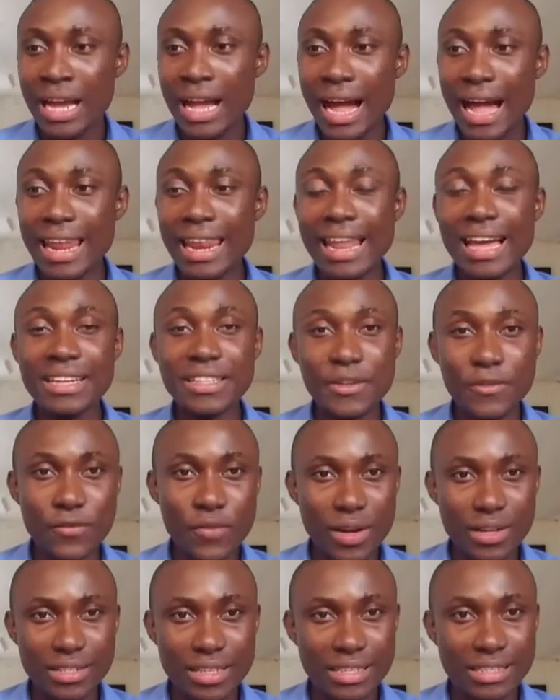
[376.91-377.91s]
I like the
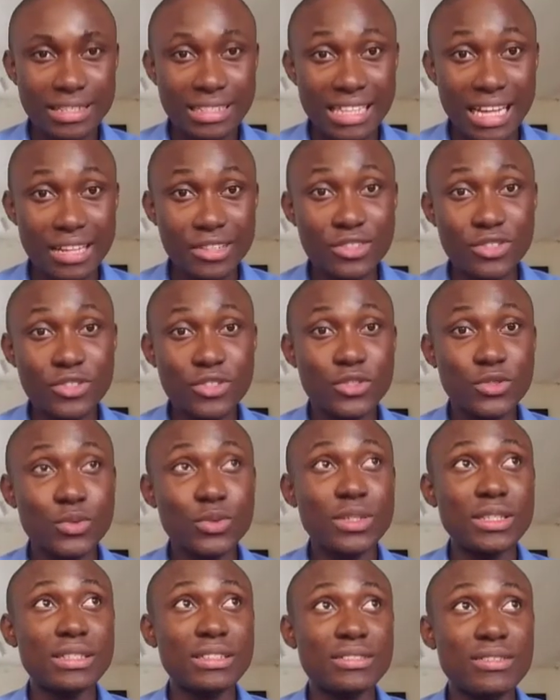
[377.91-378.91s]
fact that Stan
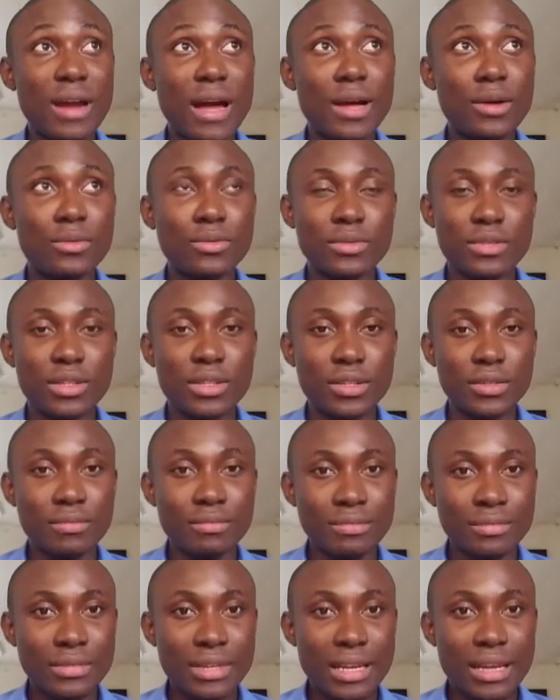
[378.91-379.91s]
stood his ground,
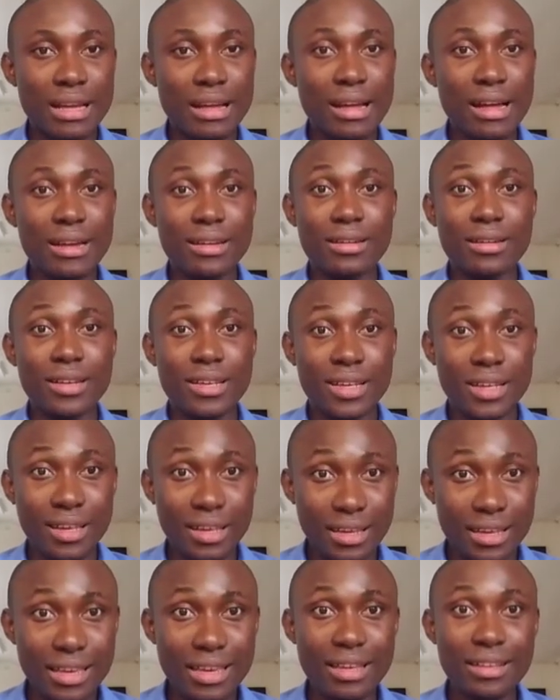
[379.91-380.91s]
and
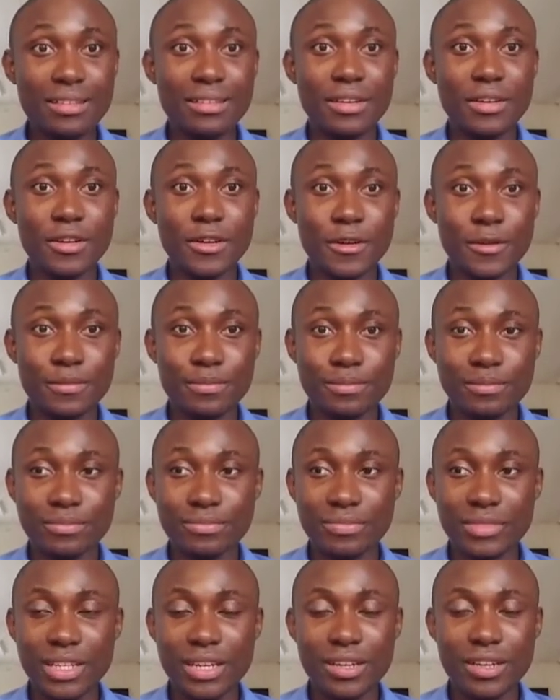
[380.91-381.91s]
he kicked
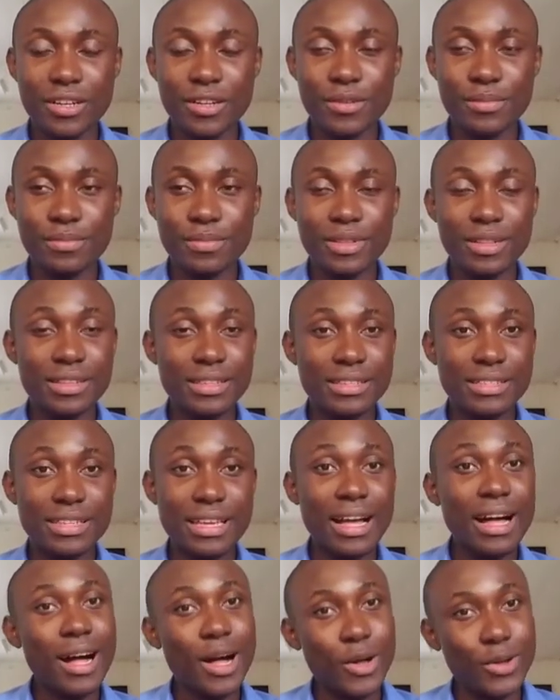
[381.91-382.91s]

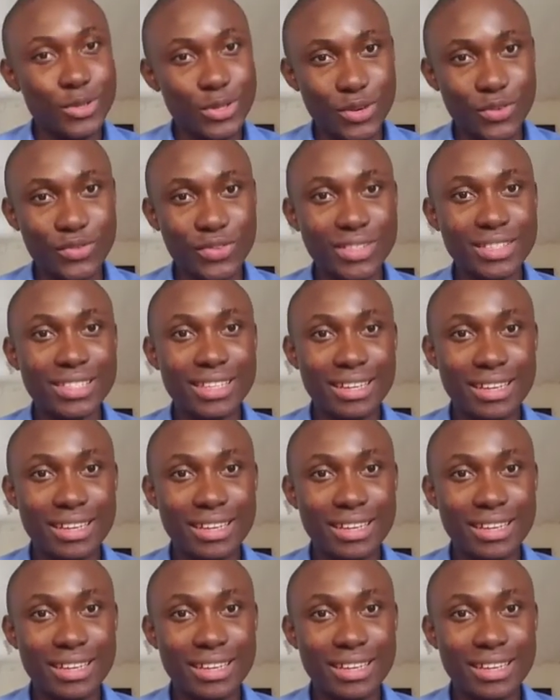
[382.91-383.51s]
Lisa out of his